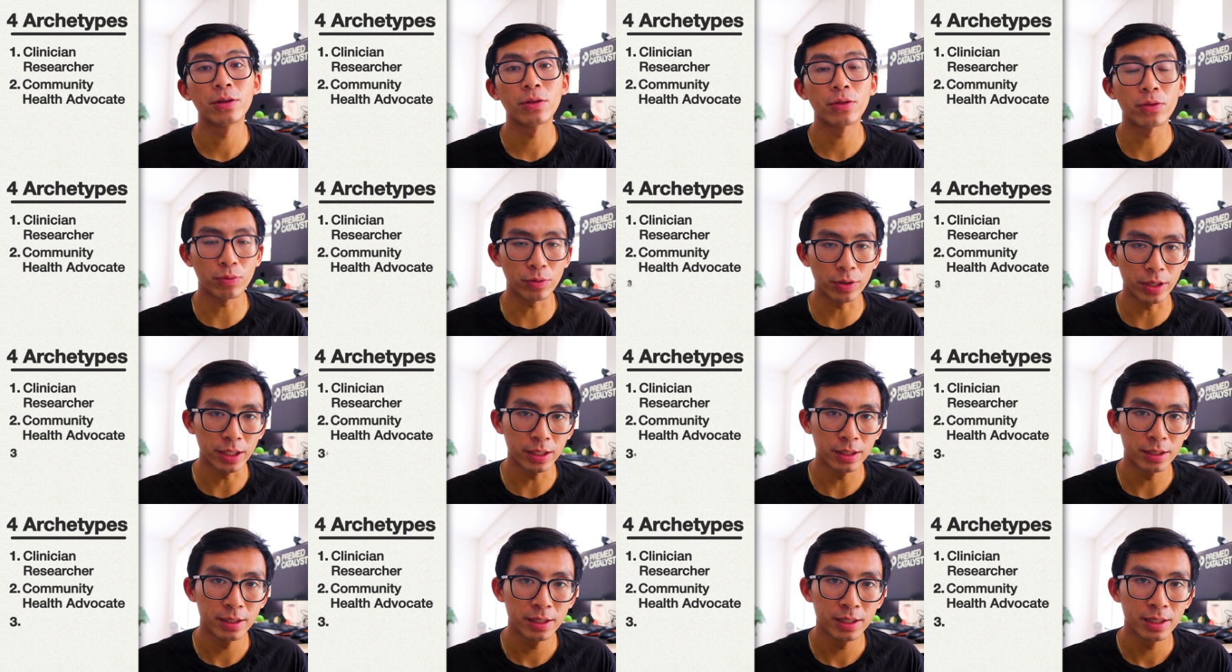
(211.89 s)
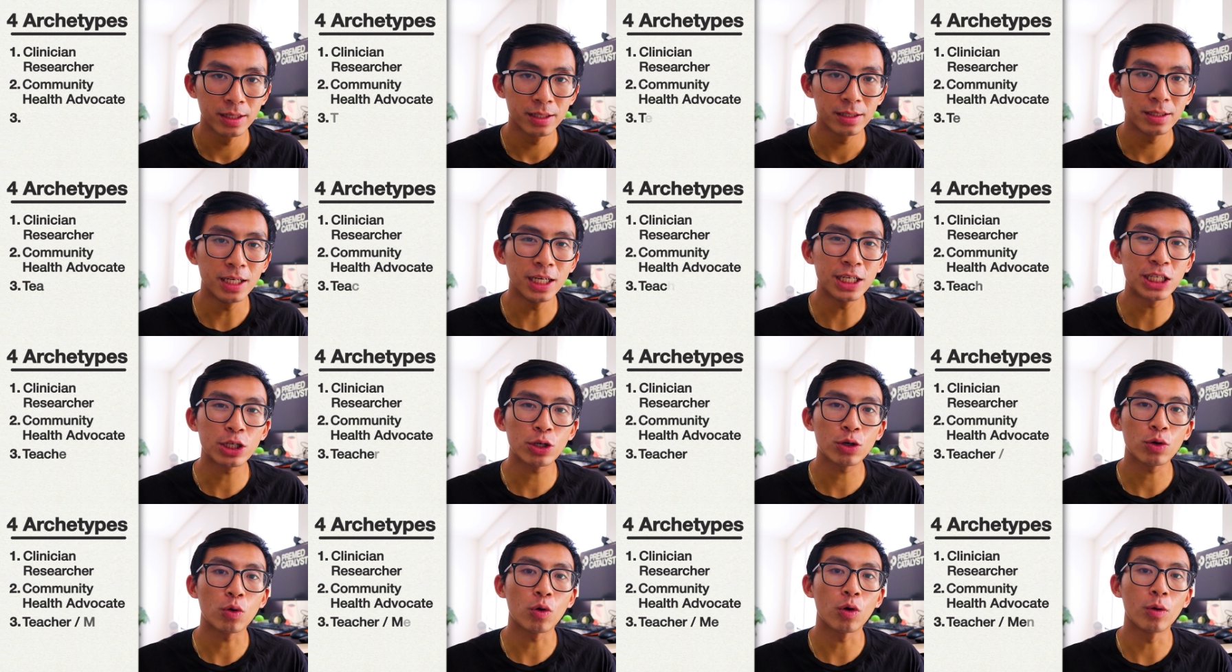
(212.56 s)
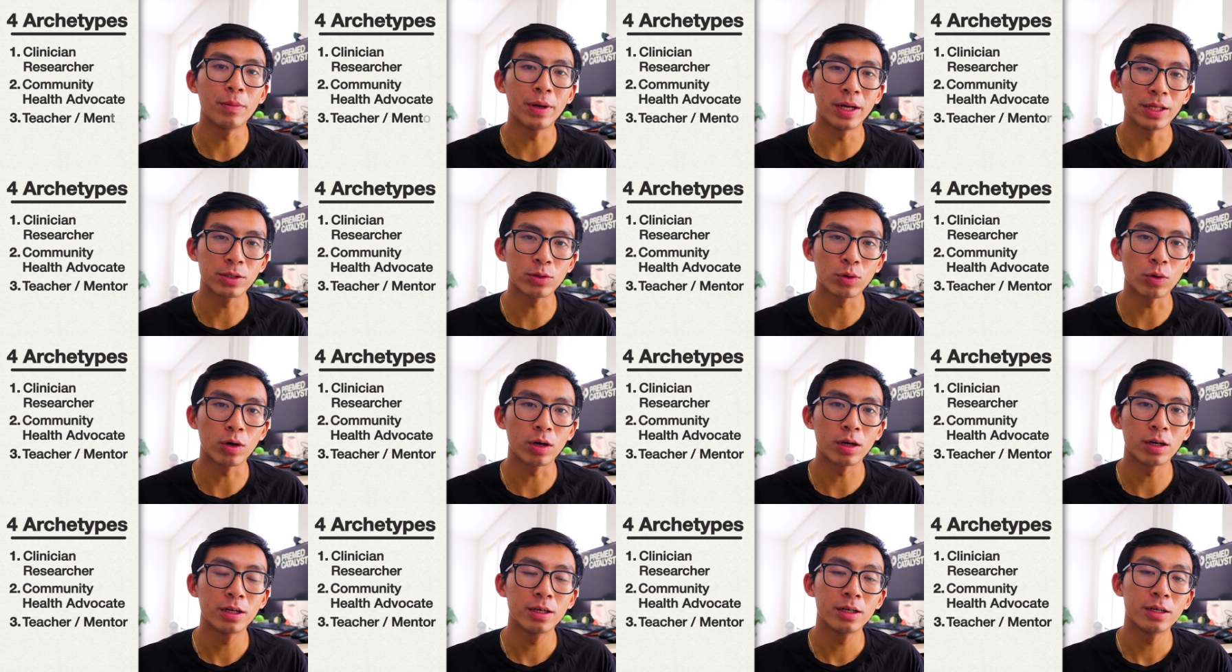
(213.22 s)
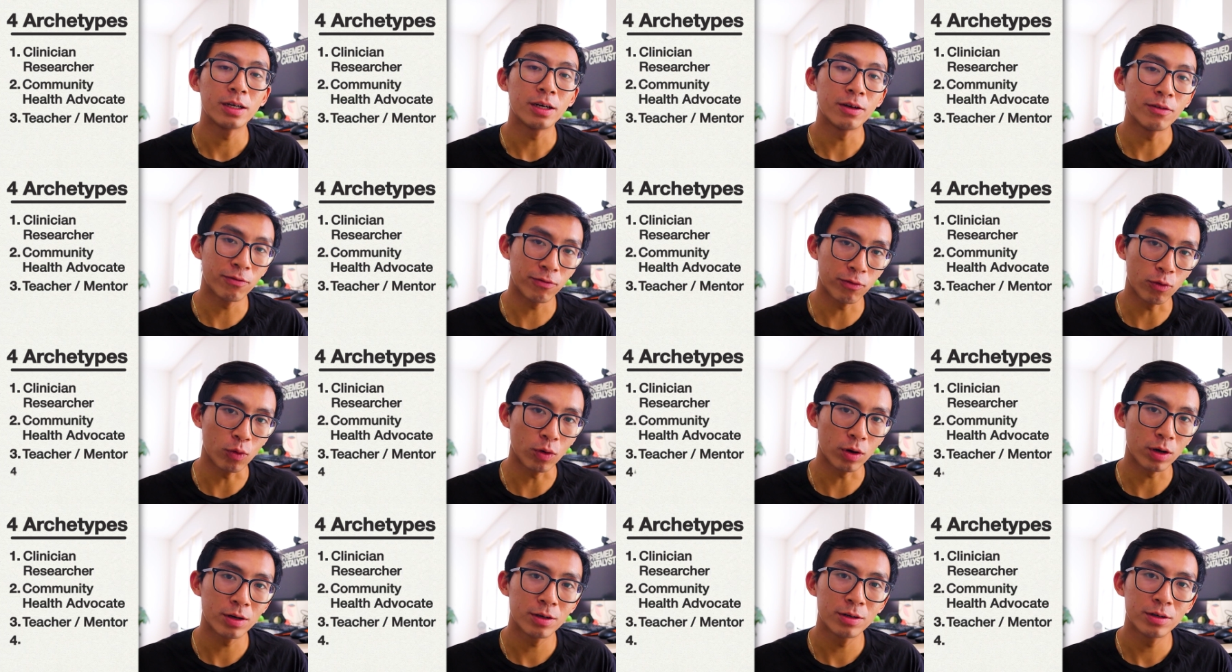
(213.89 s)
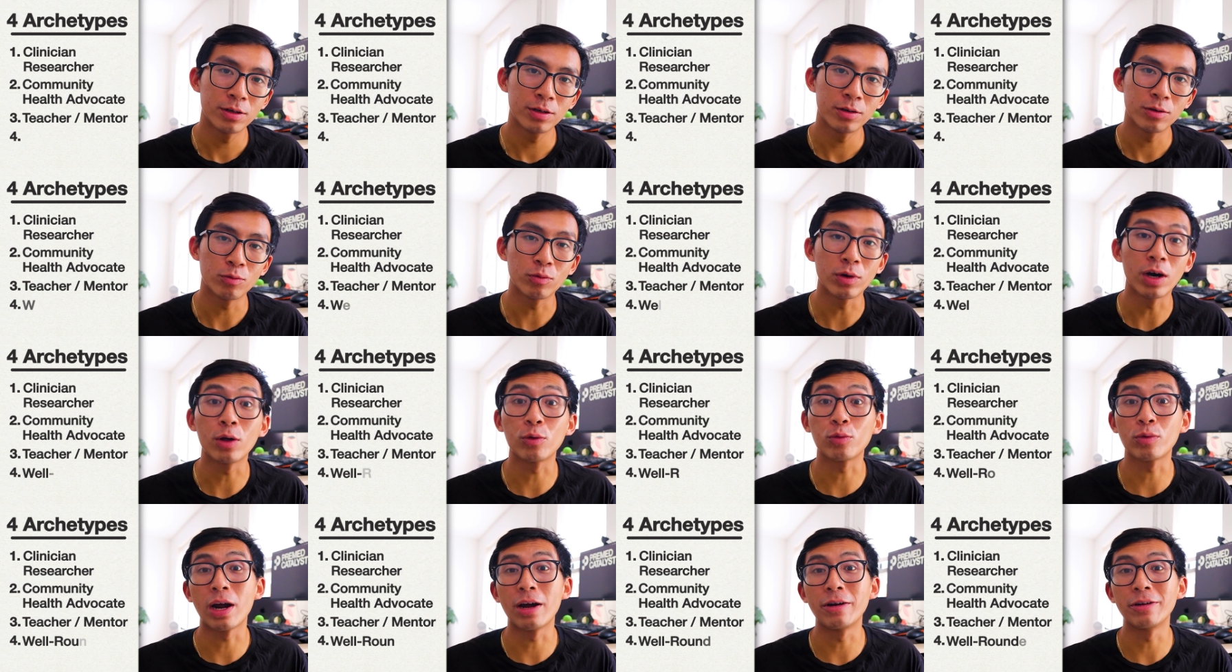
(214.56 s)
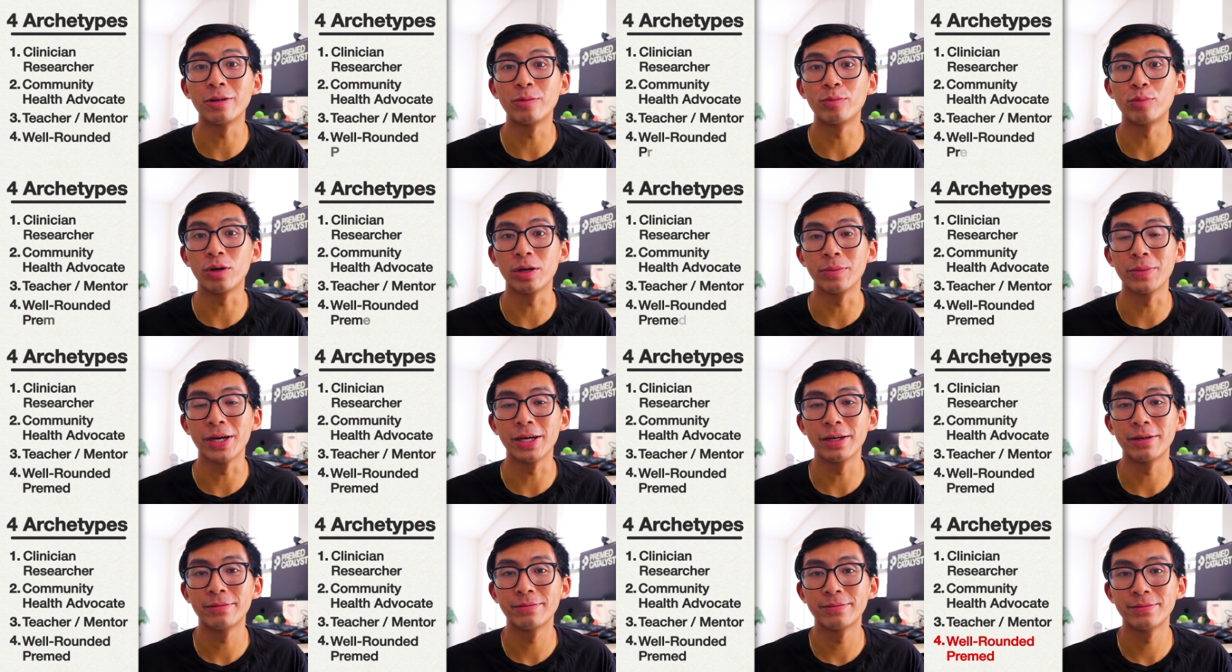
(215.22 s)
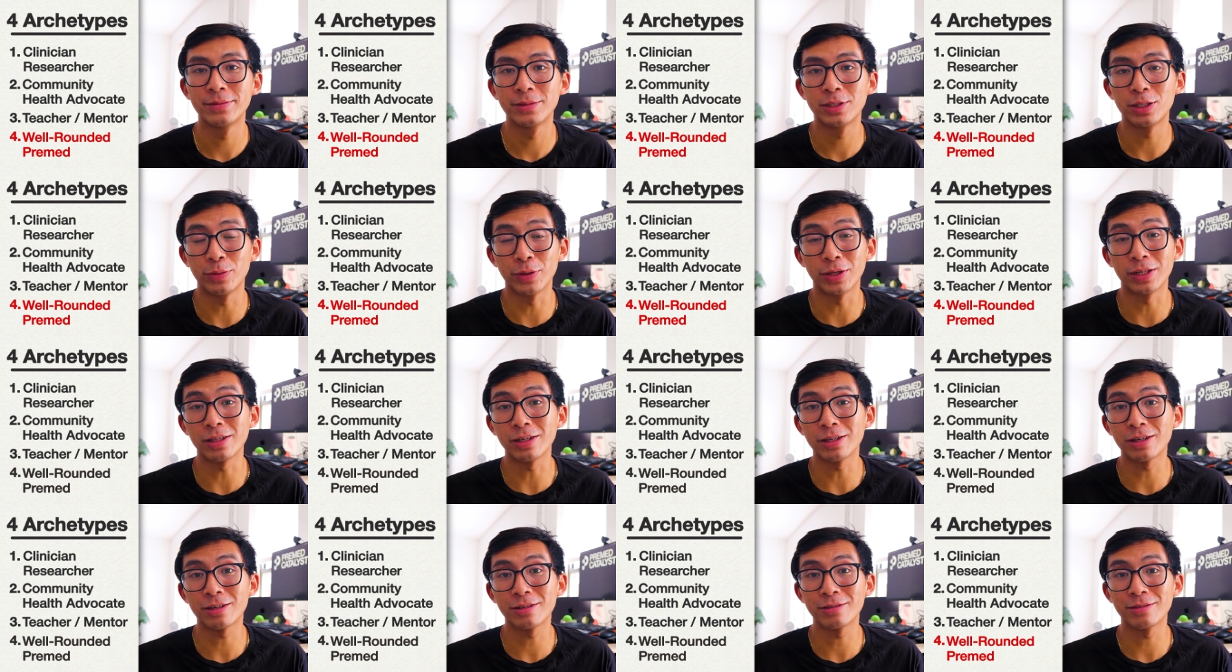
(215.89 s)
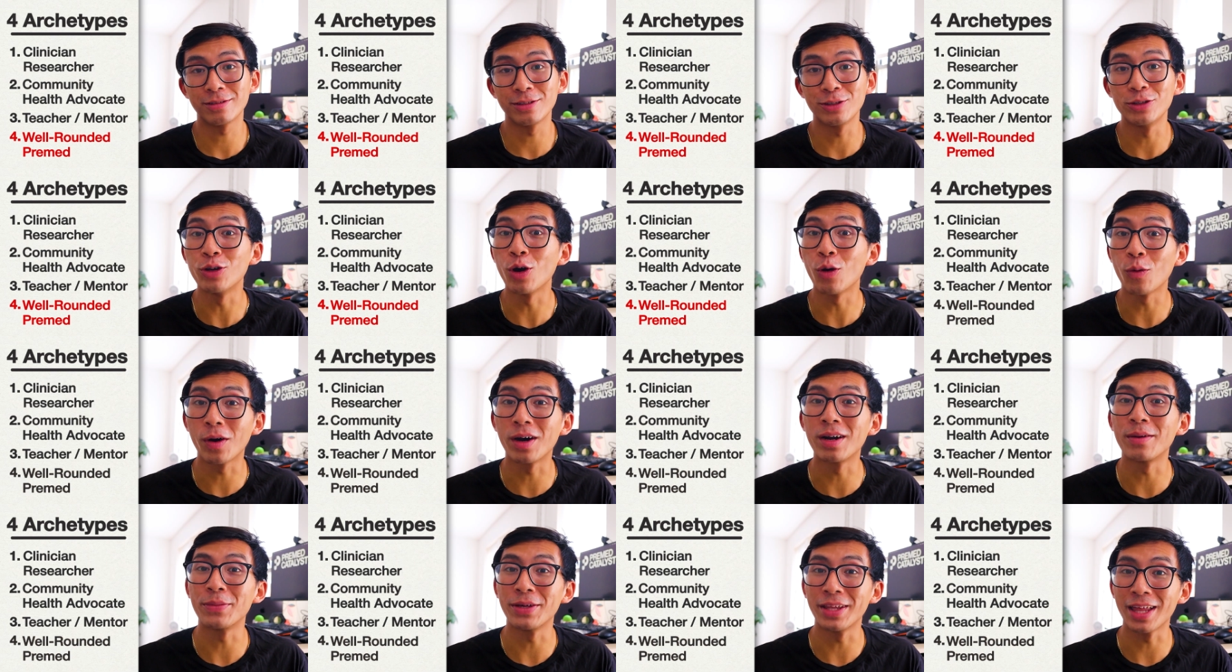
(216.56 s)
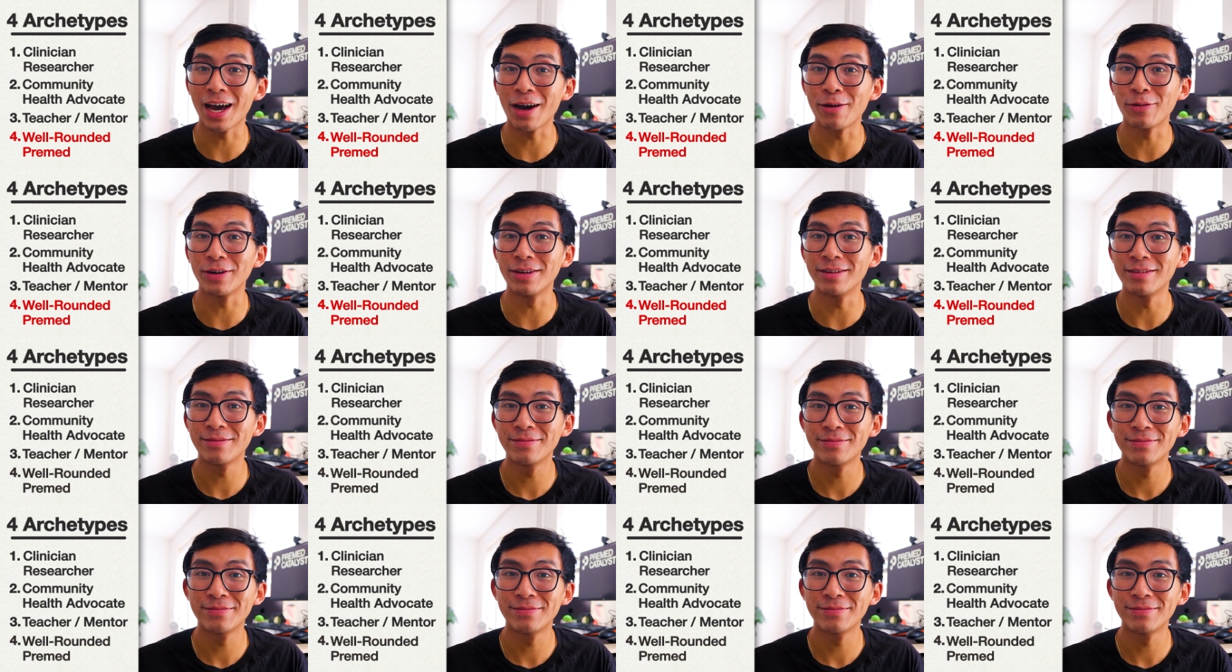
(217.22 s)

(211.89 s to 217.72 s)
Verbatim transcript: Three, teacher or mentor. And four, well-rounded pre-med. To be clear, you don't want to be that one.